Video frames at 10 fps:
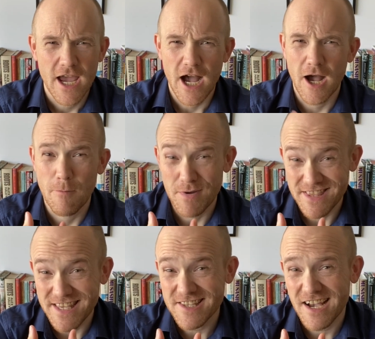But
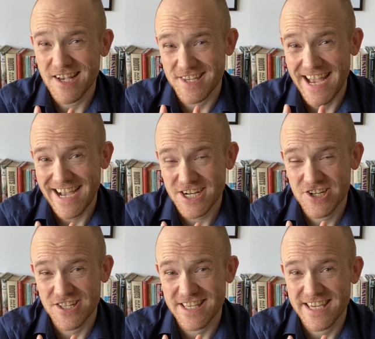these guys
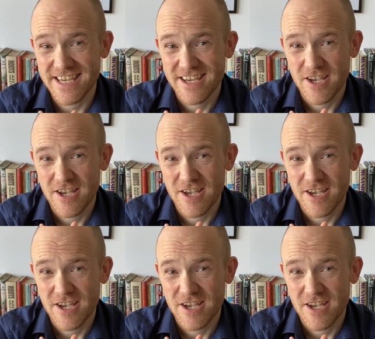actually,